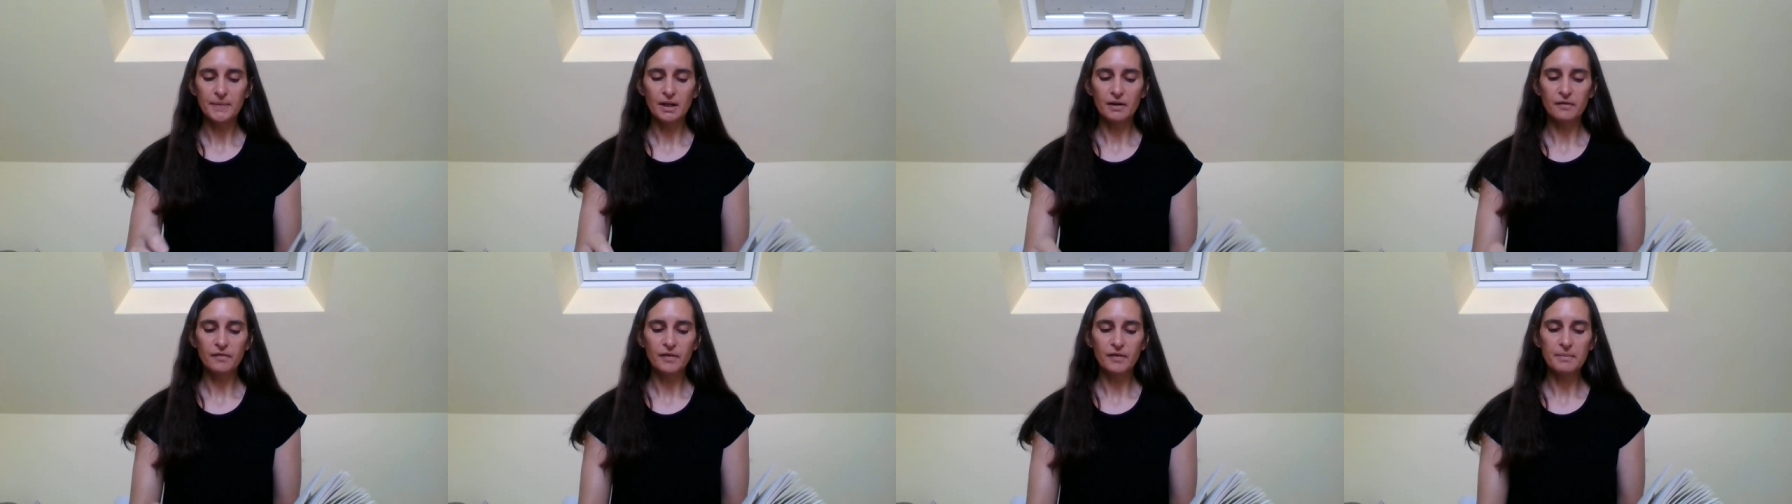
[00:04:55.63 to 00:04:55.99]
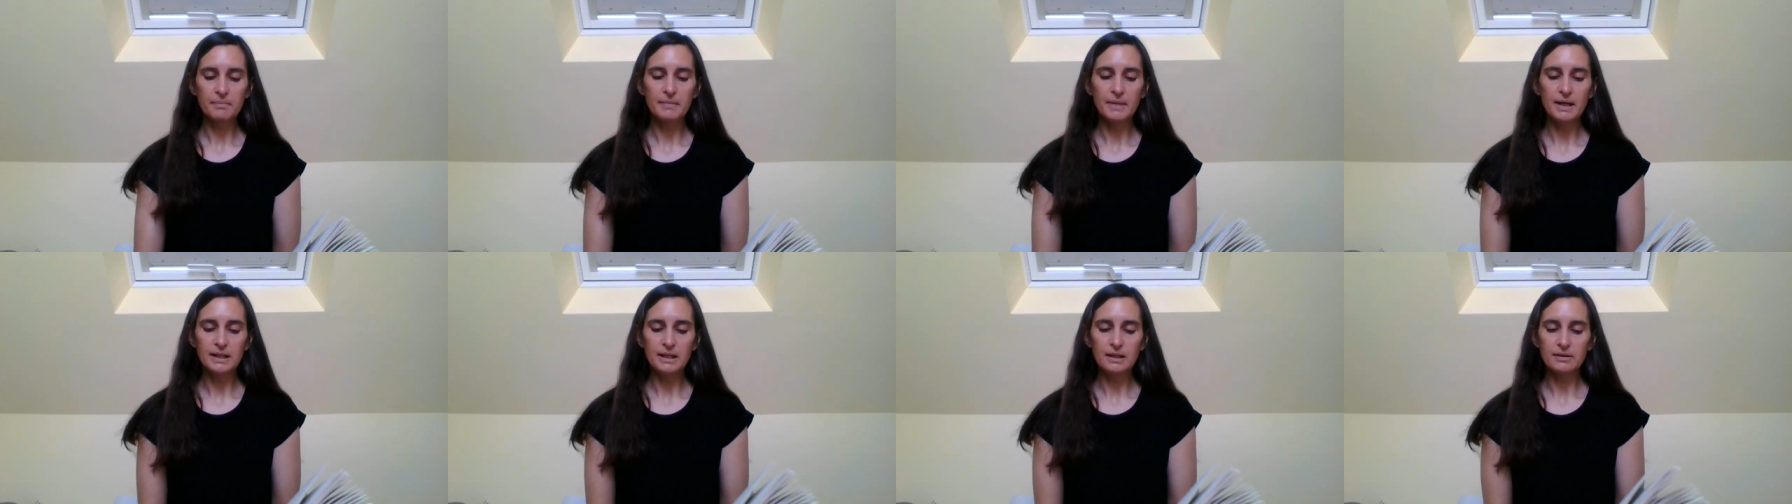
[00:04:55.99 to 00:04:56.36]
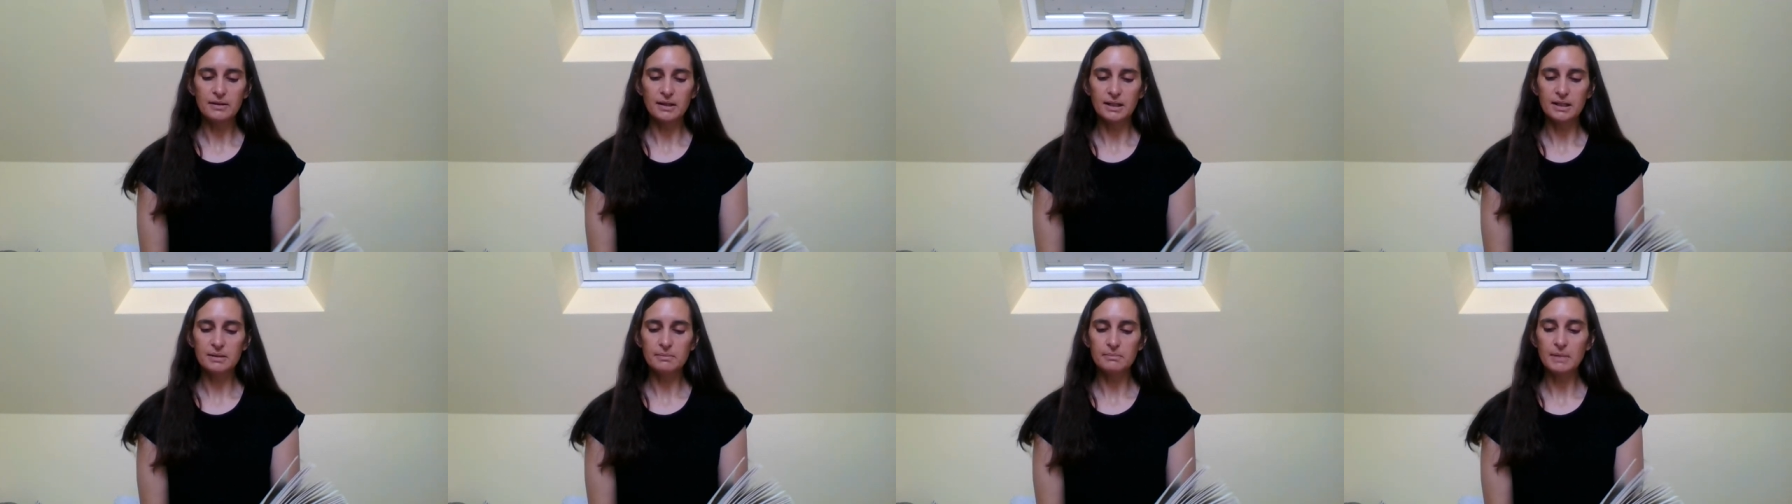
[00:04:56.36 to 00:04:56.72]
I find many
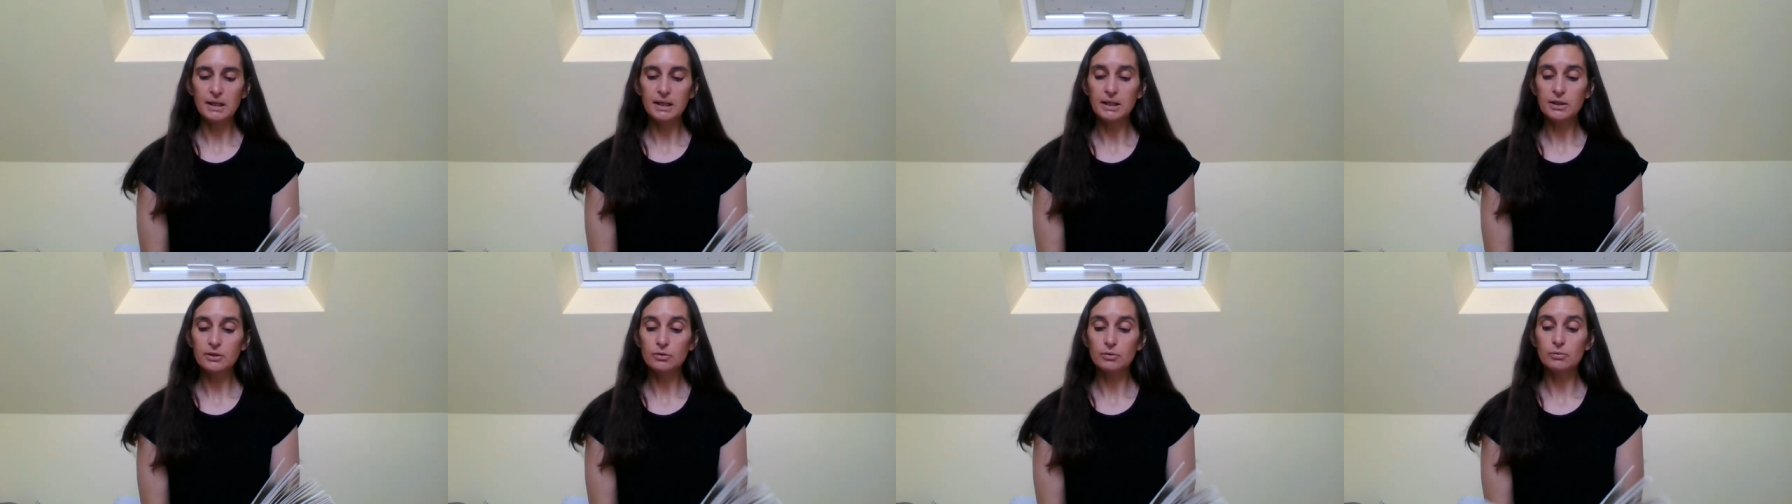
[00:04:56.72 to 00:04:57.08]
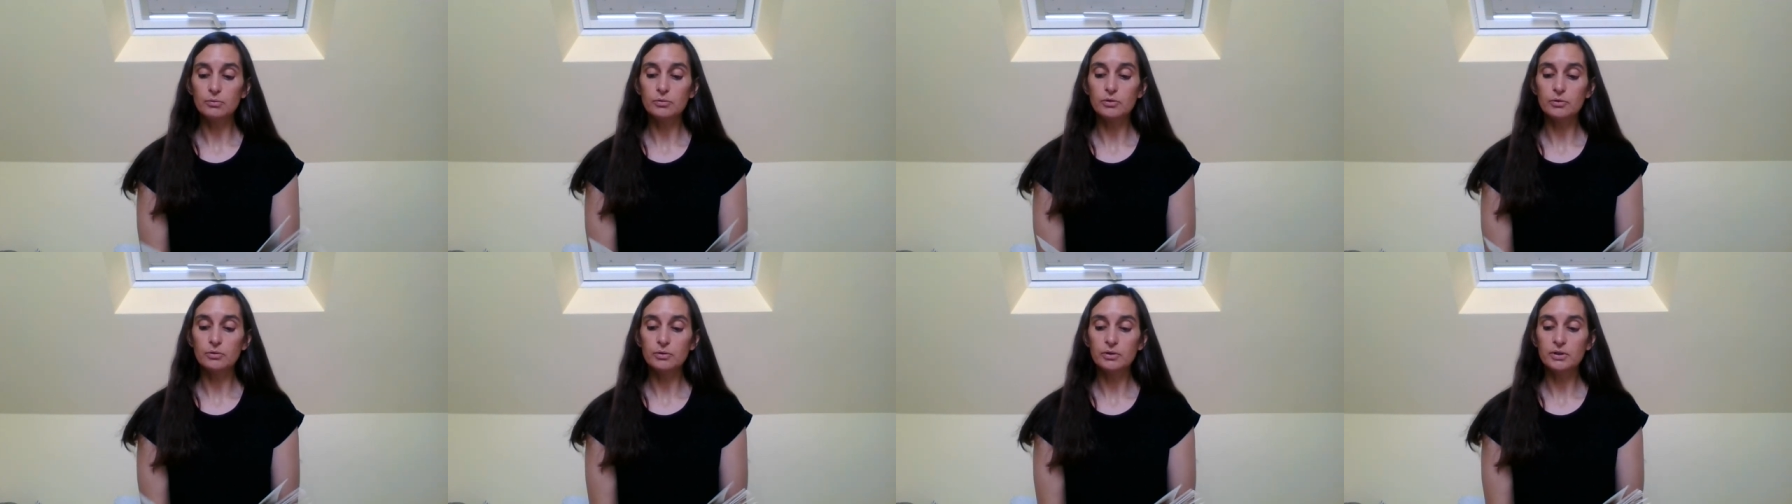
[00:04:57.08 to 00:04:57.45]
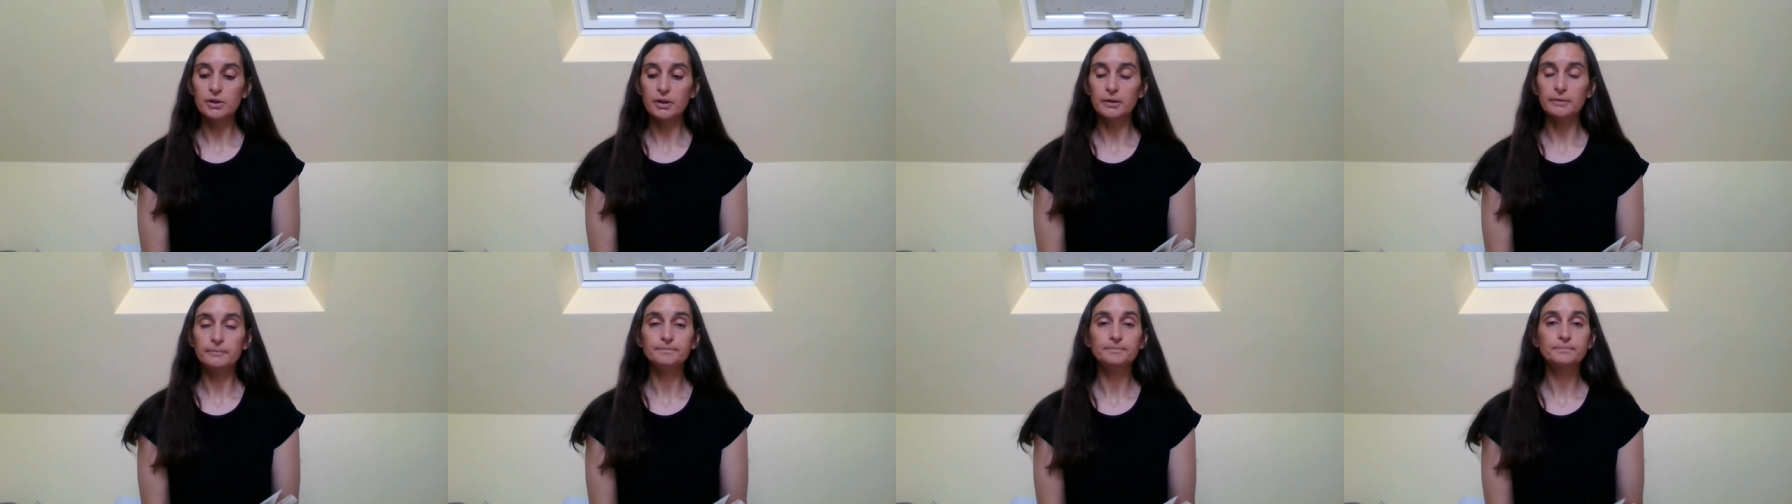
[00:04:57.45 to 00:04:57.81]
things, many tools
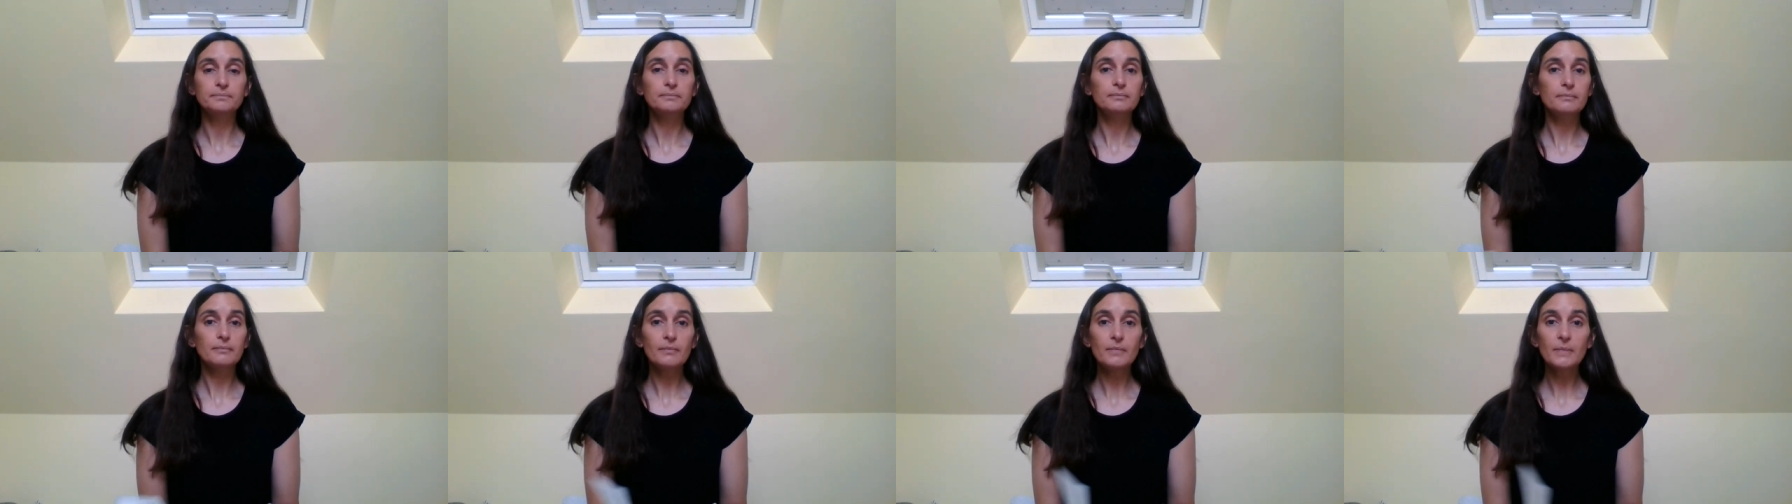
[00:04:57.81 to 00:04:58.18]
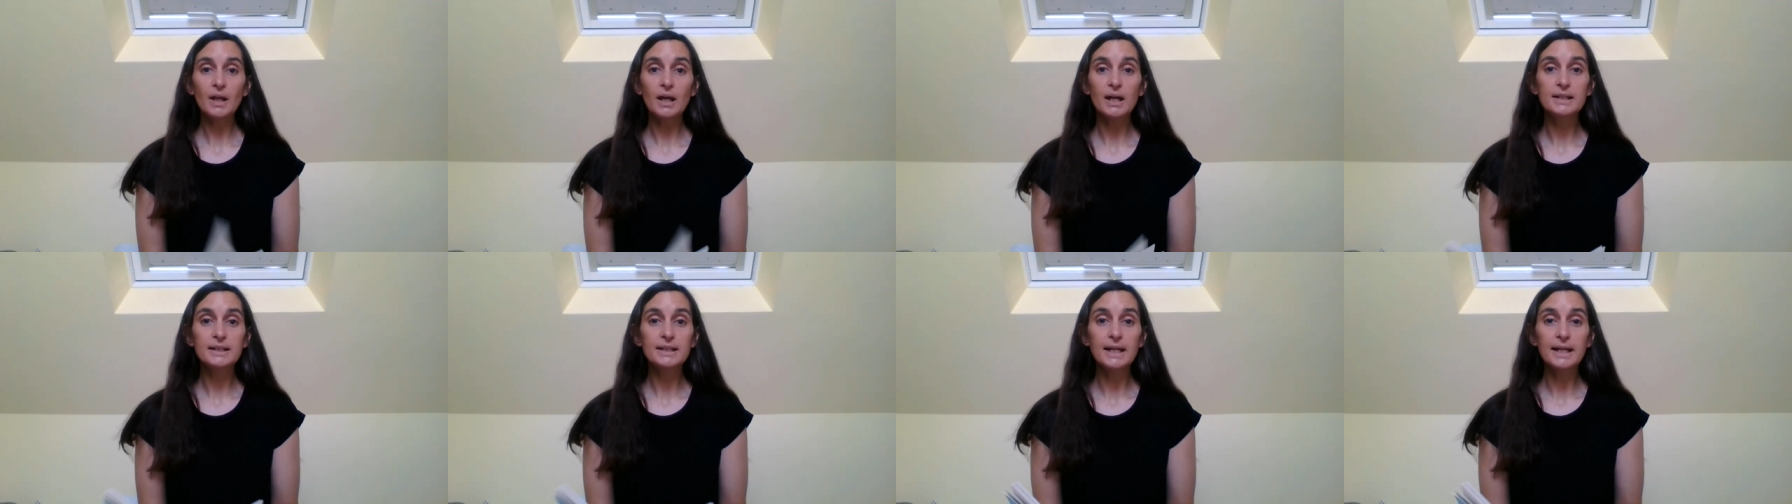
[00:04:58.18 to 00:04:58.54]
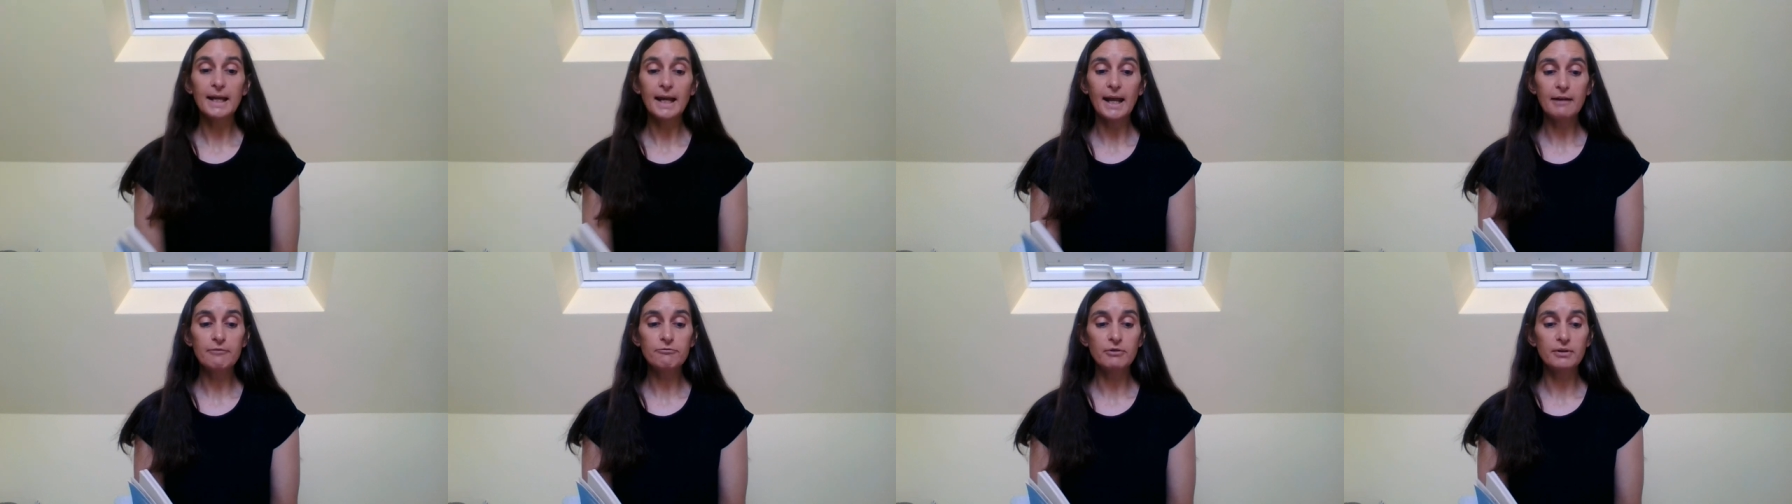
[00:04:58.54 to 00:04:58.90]
also. I
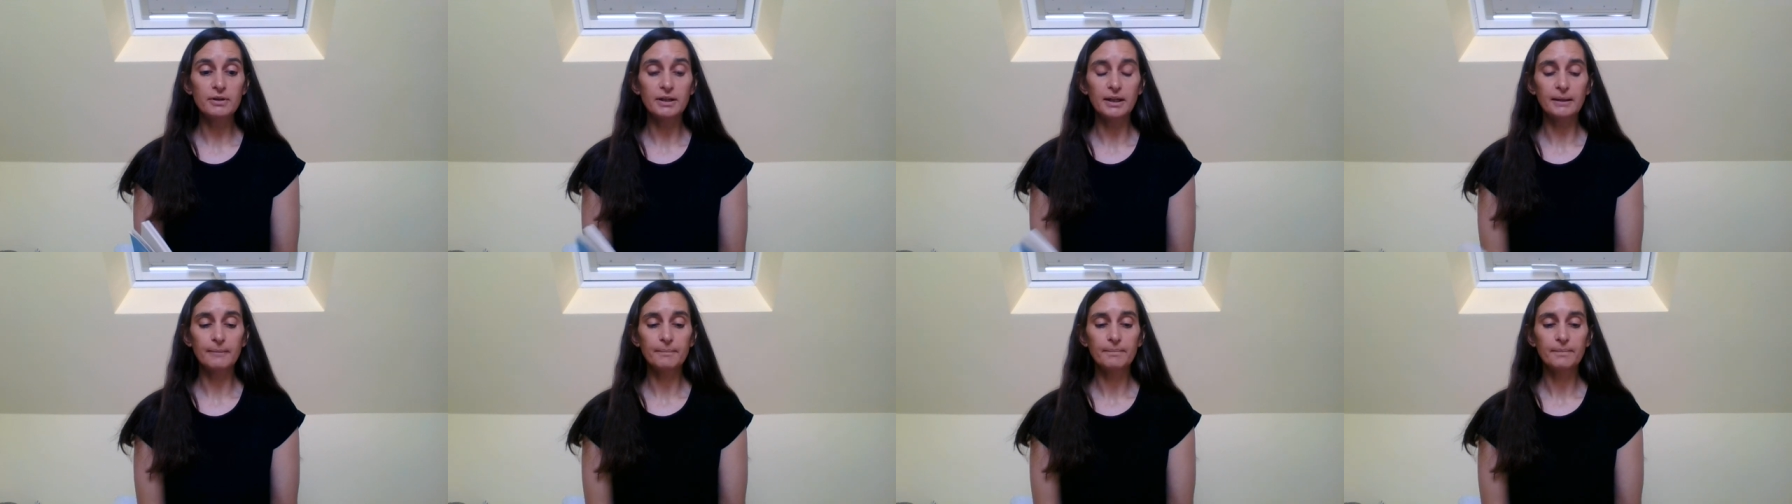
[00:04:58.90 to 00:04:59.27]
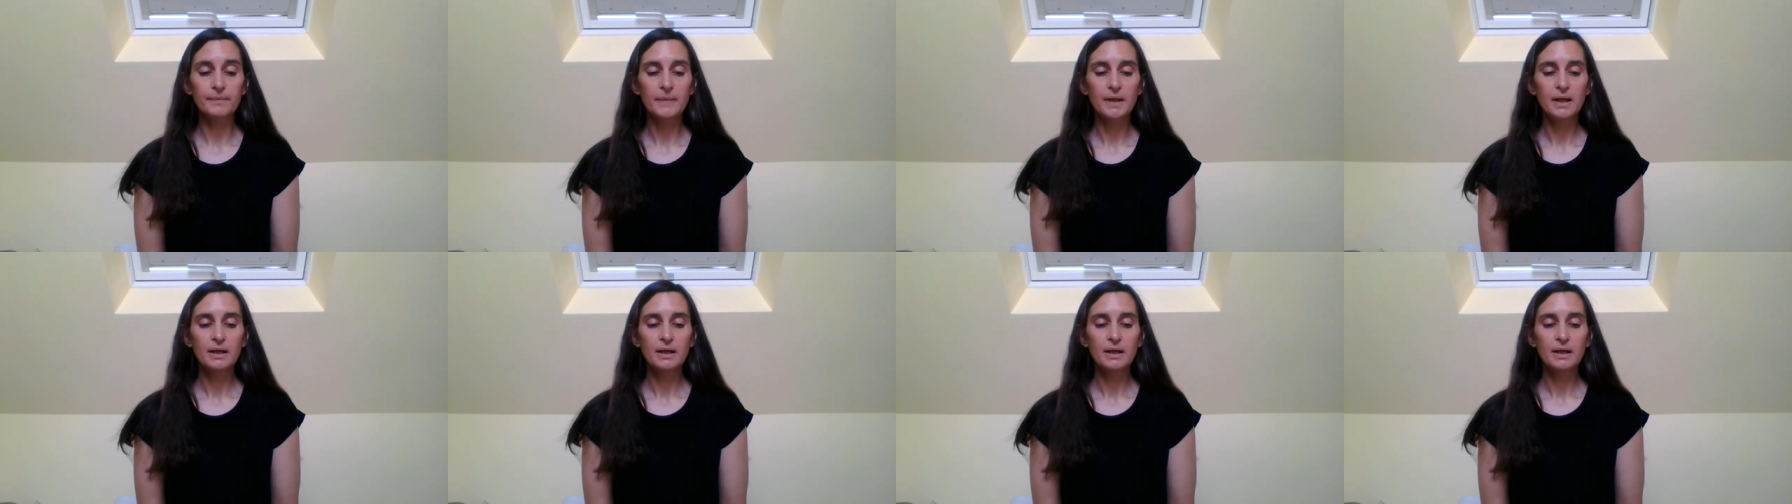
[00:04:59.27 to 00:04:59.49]
take everything.